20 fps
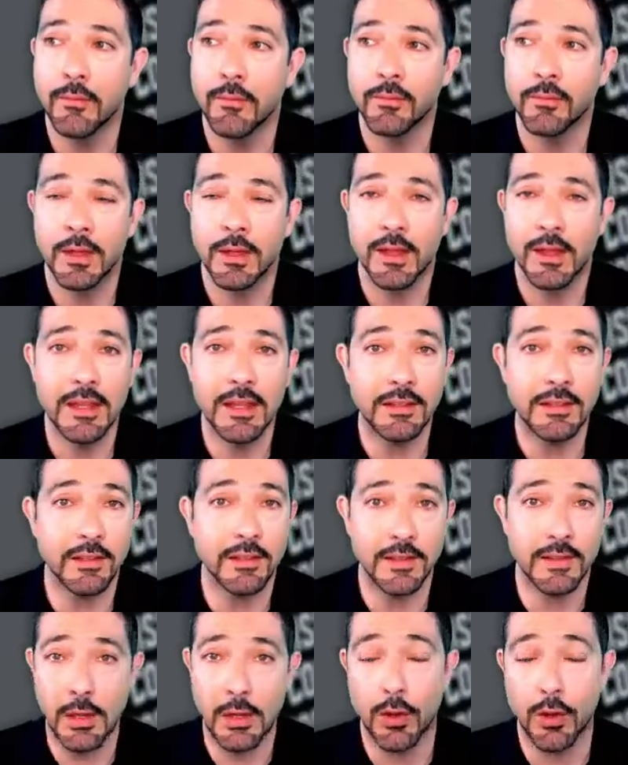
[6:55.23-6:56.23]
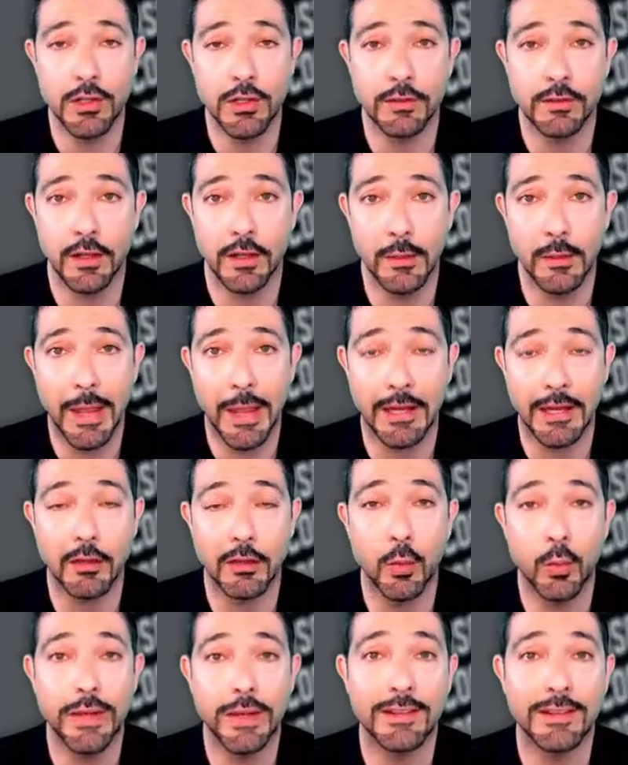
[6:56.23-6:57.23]
This is the Origin study back in
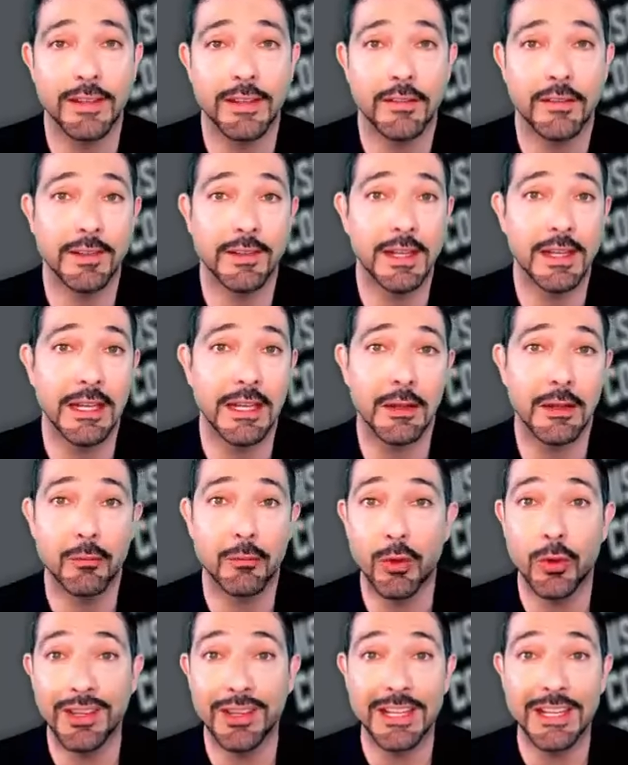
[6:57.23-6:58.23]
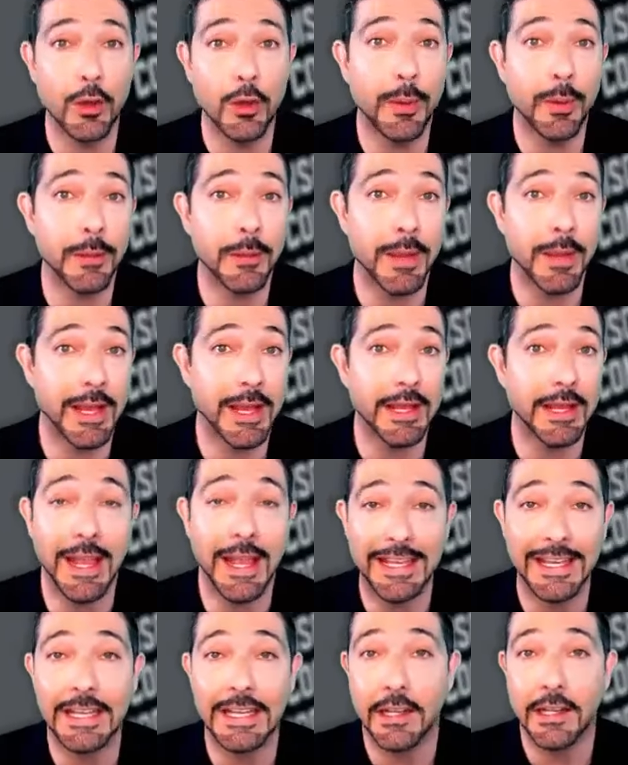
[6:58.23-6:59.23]
2017, and really nobody paid
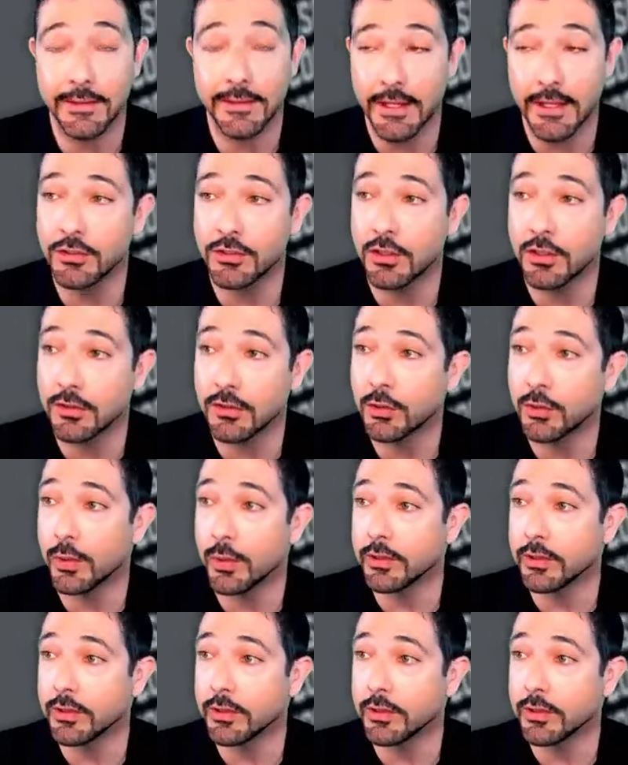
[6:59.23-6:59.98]
any attention to it. The